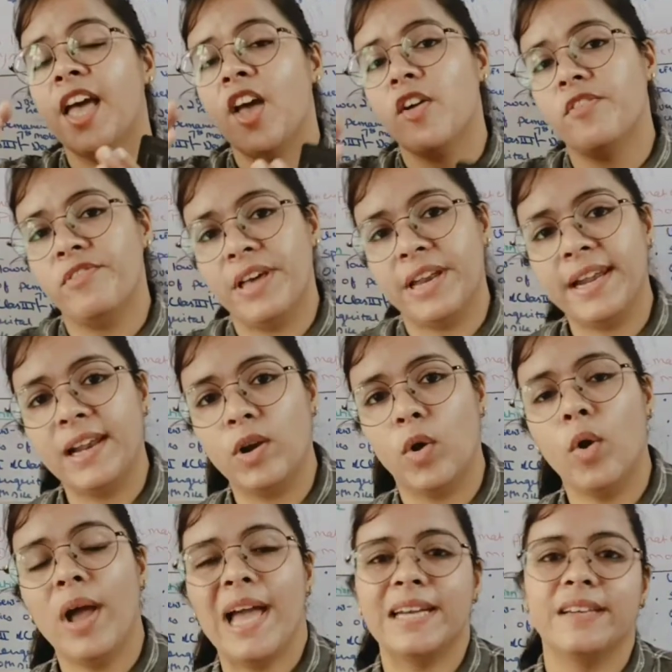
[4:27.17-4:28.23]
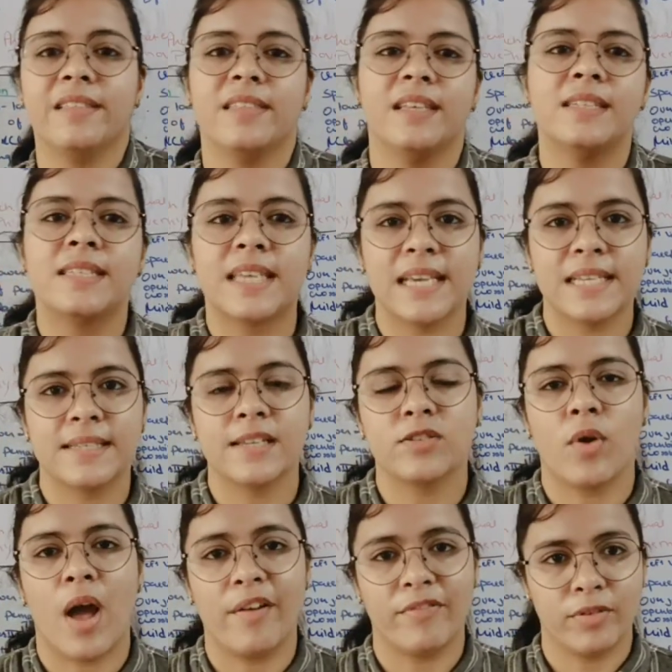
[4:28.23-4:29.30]
very low, and in these cases
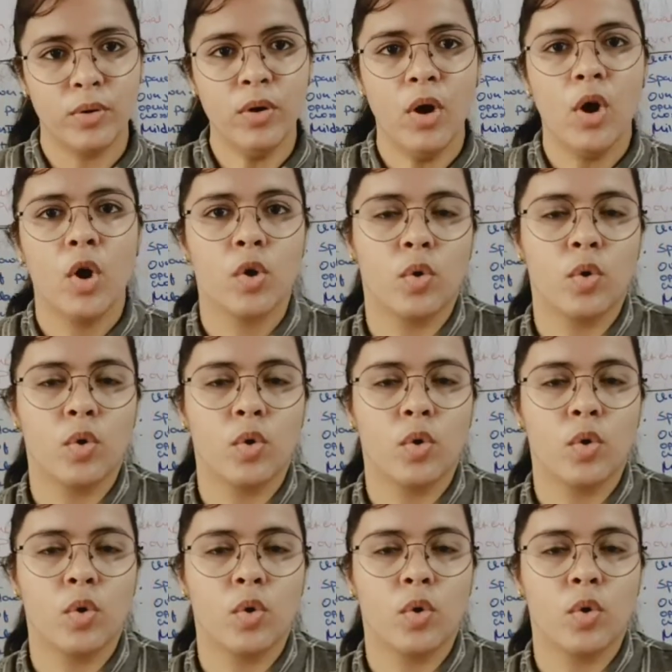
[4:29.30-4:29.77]
you have to